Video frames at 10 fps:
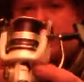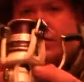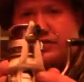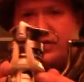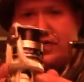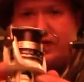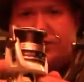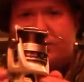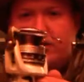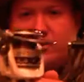It's
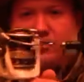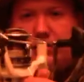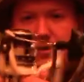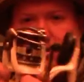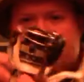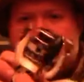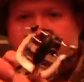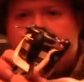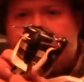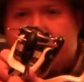Daiwa Laguna
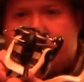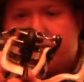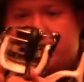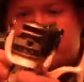spinning reel.